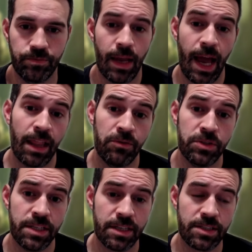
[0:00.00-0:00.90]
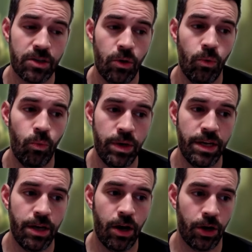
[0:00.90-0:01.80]
At level 6,
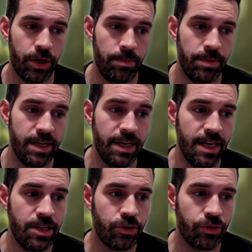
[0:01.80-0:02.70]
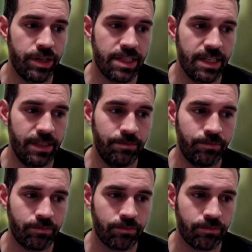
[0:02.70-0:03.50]
we are going to be increasing